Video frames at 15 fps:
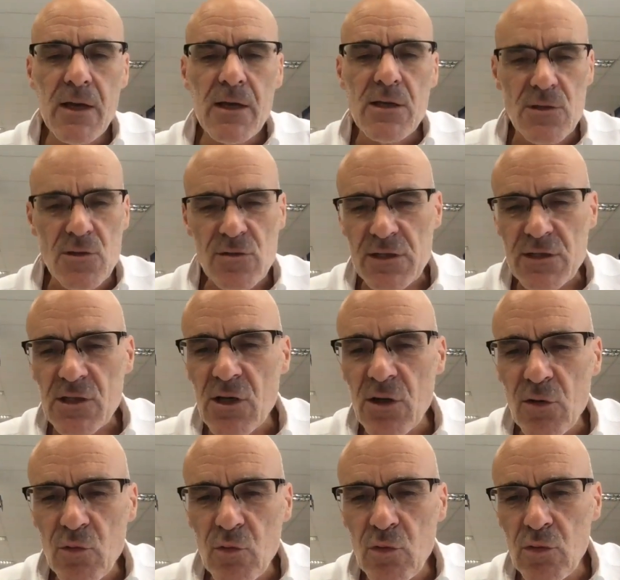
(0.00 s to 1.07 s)
You know that the
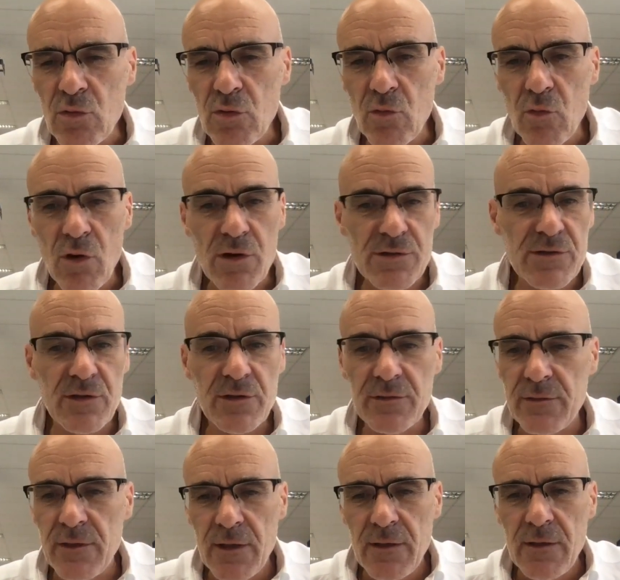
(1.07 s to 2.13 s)
Cold War was
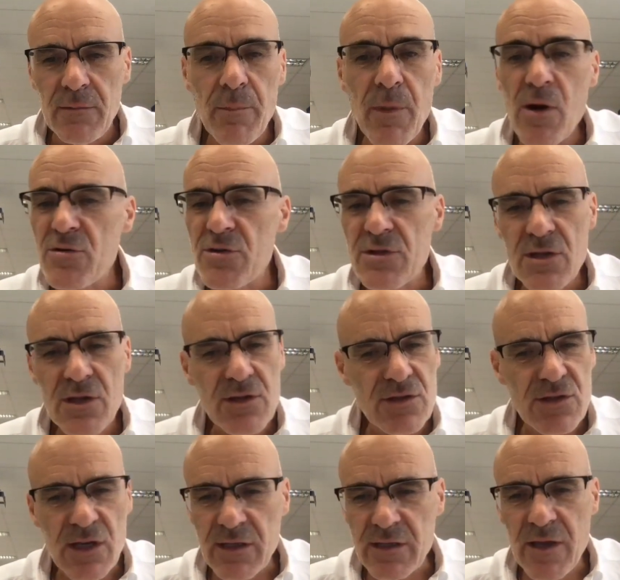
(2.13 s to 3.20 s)
the most
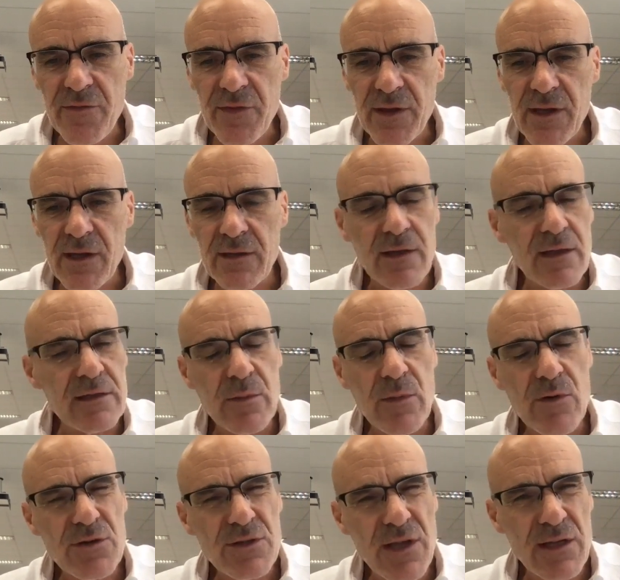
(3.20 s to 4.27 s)
significant and the
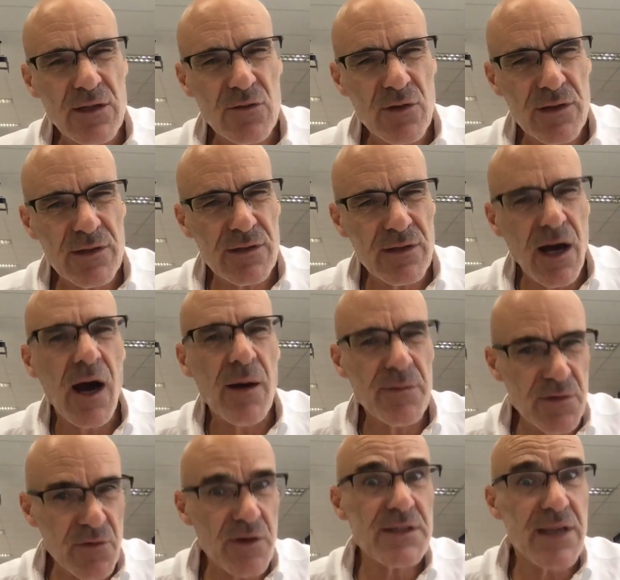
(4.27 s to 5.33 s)
most dangerous
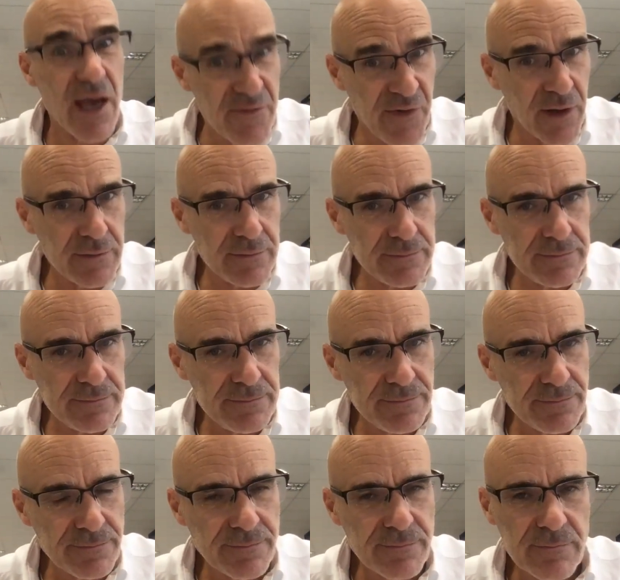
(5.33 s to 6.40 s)
arms race ever.
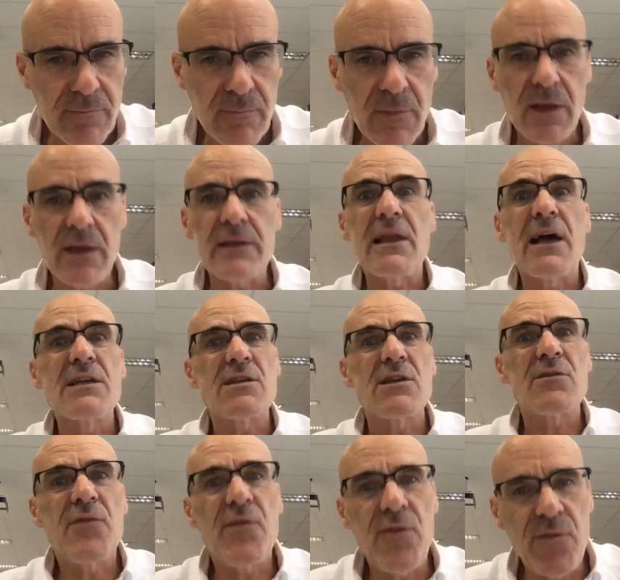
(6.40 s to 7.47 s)
It
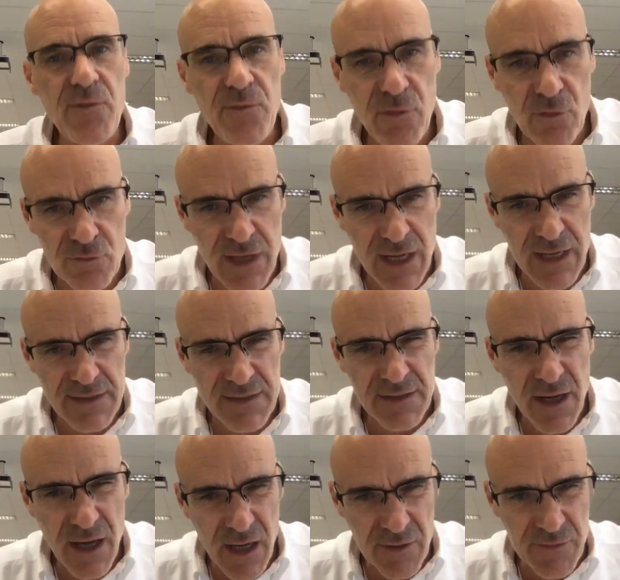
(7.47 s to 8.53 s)
lasted four decades and
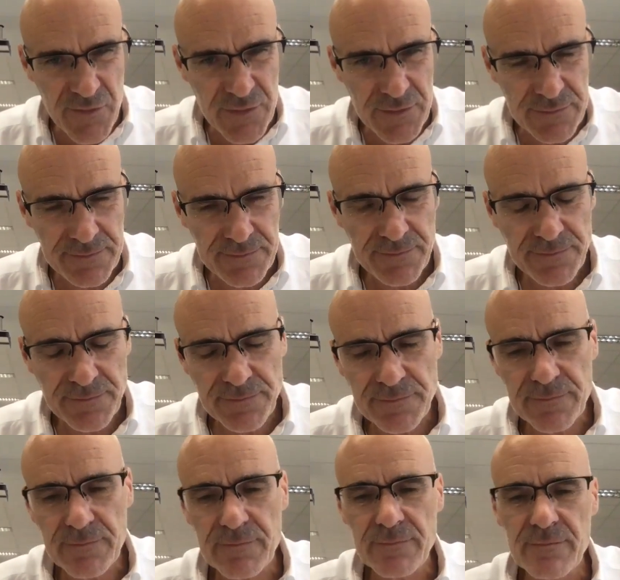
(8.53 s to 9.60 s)
a half,
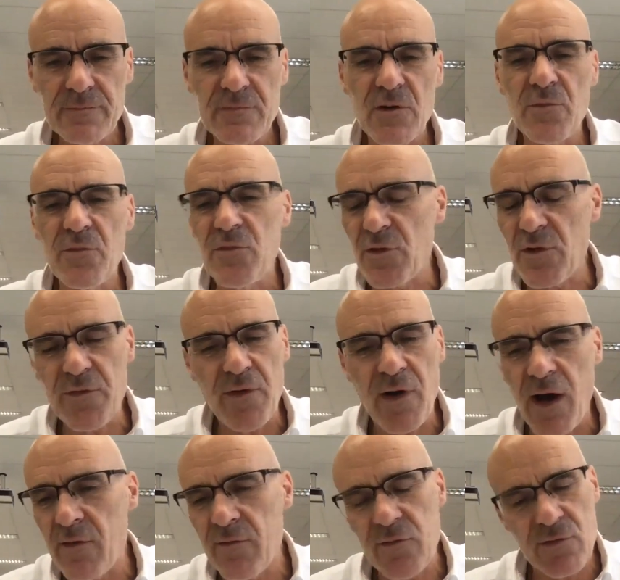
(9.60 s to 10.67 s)
from
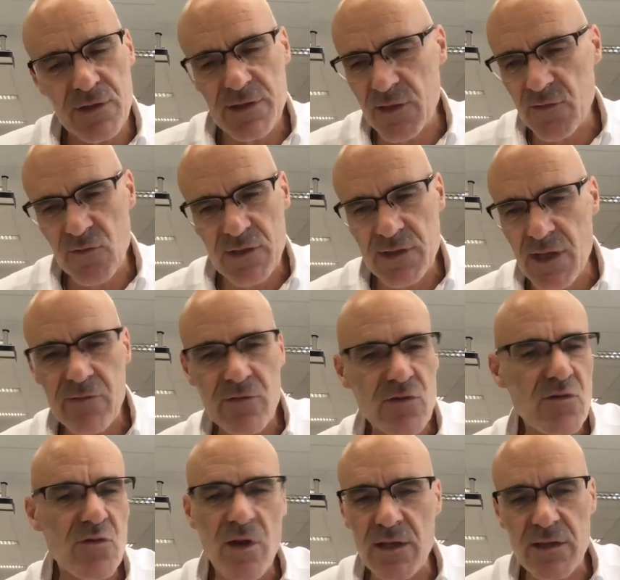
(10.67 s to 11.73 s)
45, 46, 47
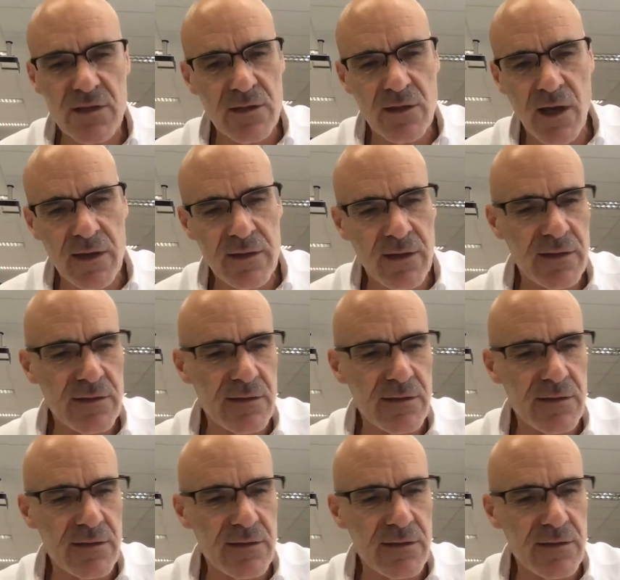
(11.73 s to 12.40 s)
to 89,